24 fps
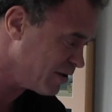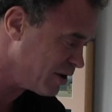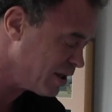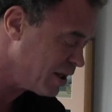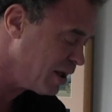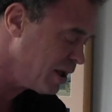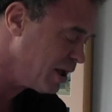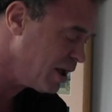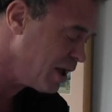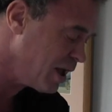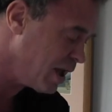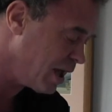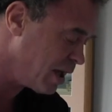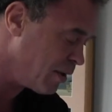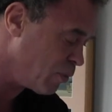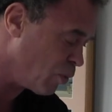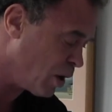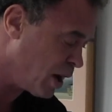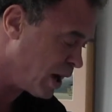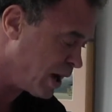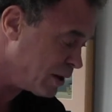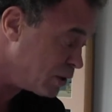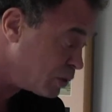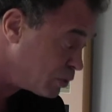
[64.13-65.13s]
everything,
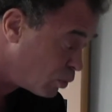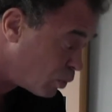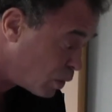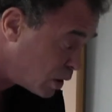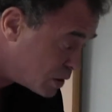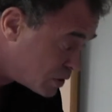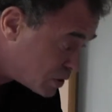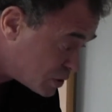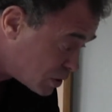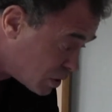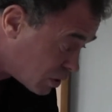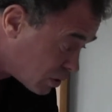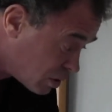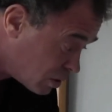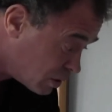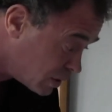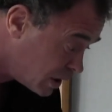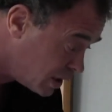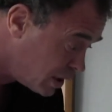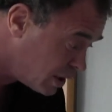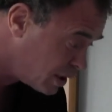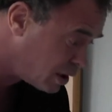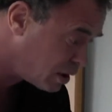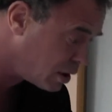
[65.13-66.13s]
and why I do one
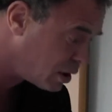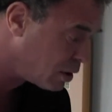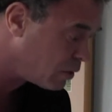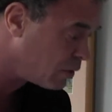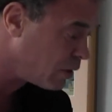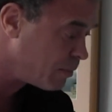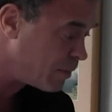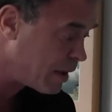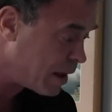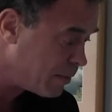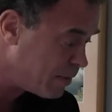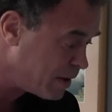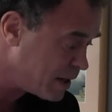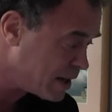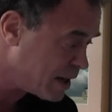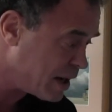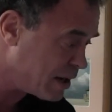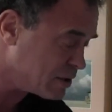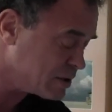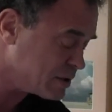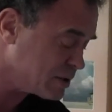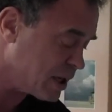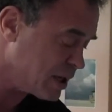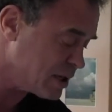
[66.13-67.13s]
circle here and maybe an
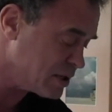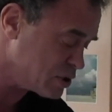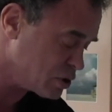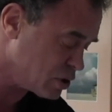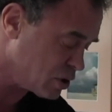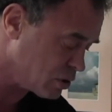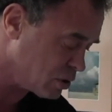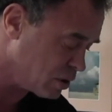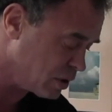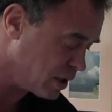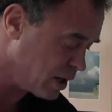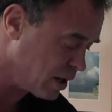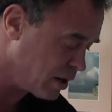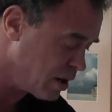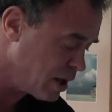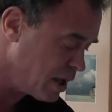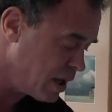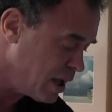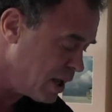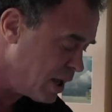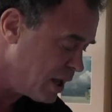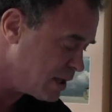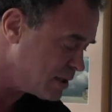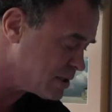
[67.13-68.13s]
outside circle there.
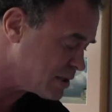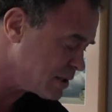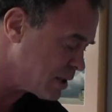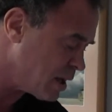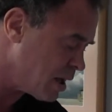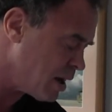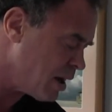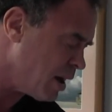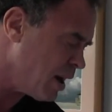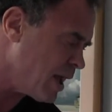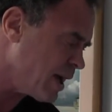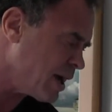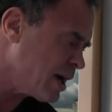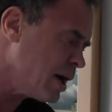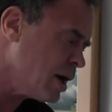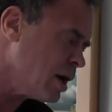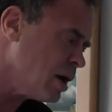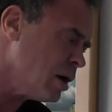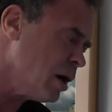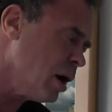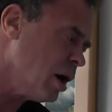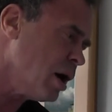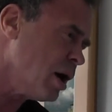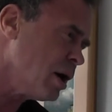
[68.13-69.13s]
It's kind of like
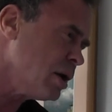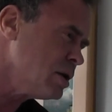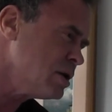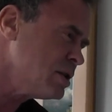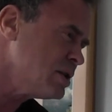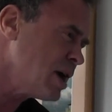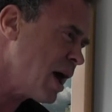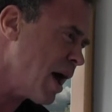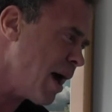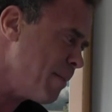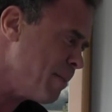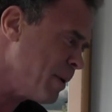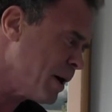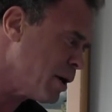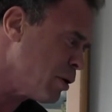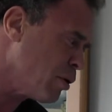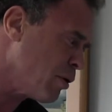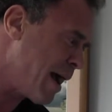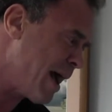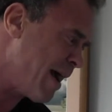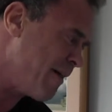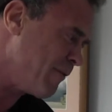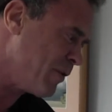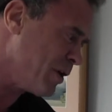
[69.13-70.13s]
a
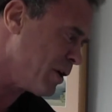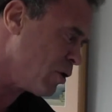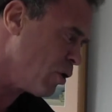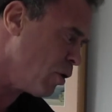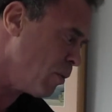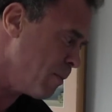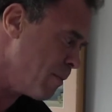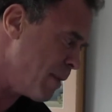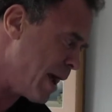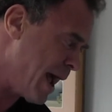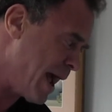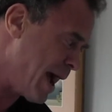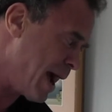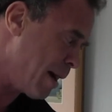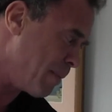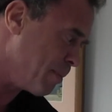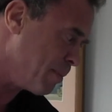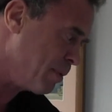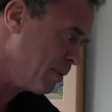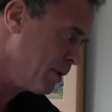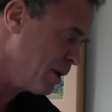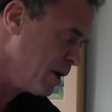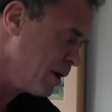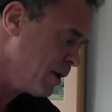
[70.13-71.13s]
topographical
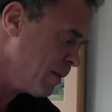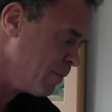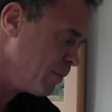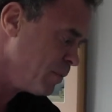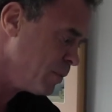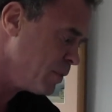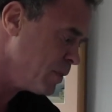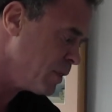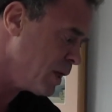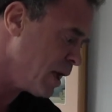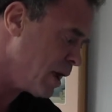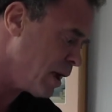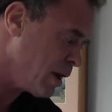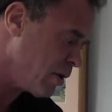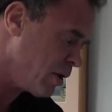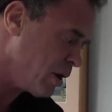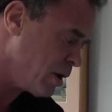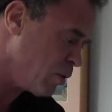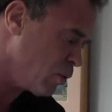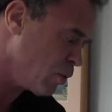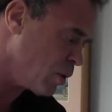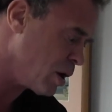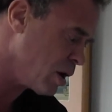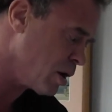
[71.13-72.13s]
map. The
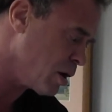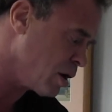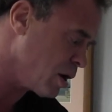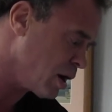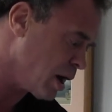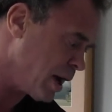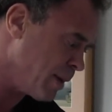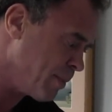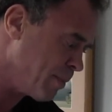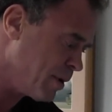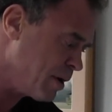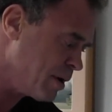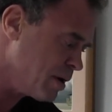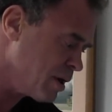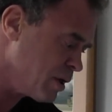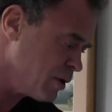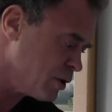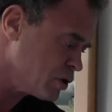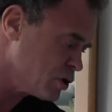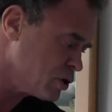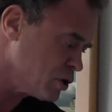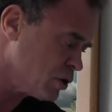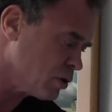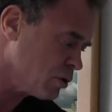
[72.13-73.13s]
area where I put
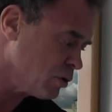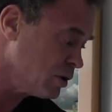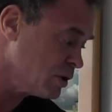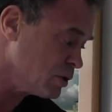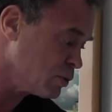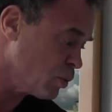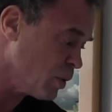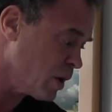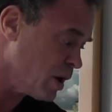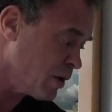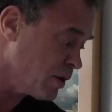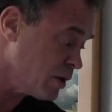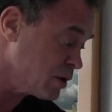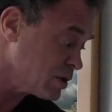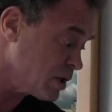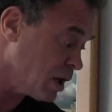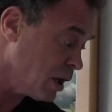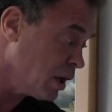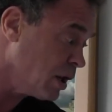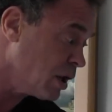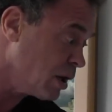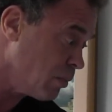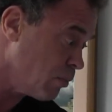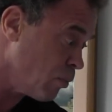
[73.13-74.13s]
another circle is where there's
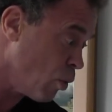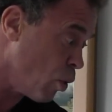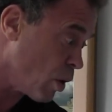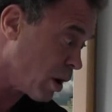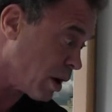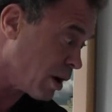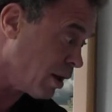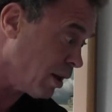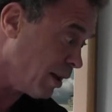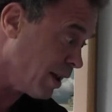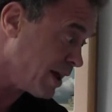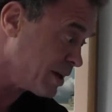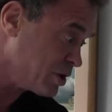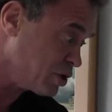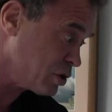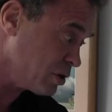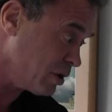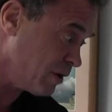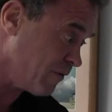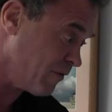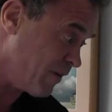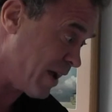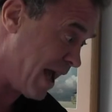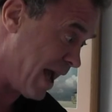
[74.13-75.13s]
a little more
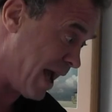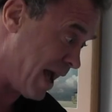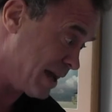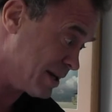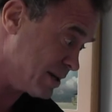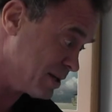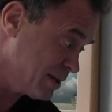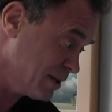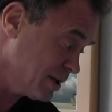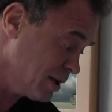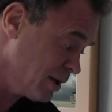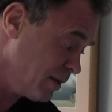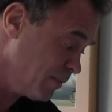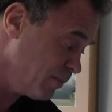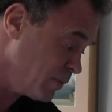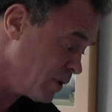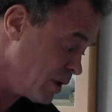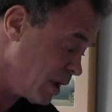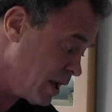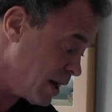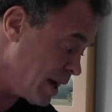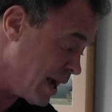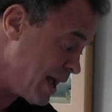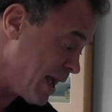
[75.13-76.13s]
collection of fat.
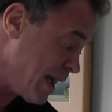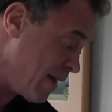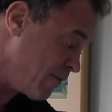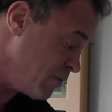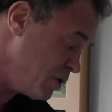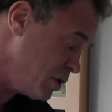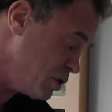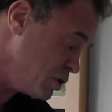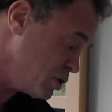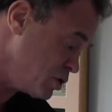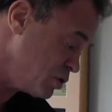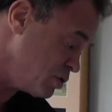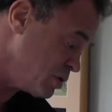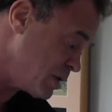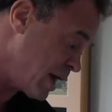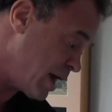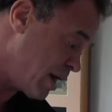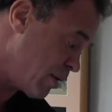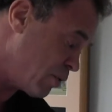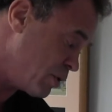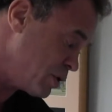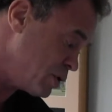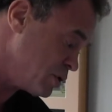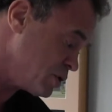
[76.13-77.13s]
And I have you do
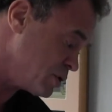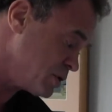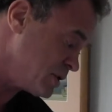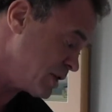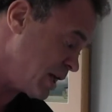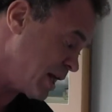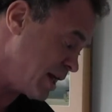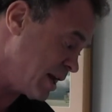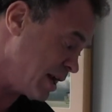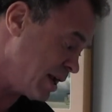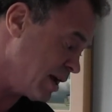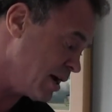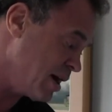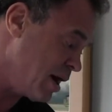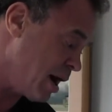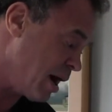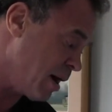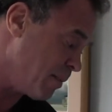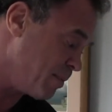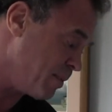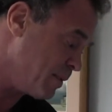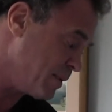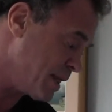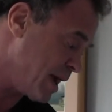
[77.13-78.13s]
that when you're standing
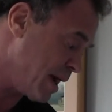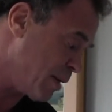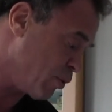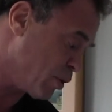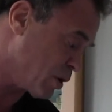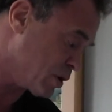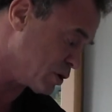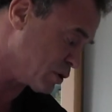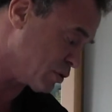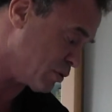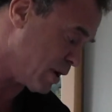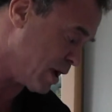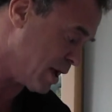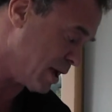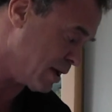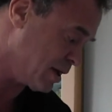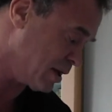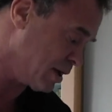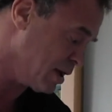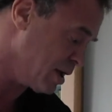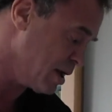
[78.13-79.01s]
up, and that works great.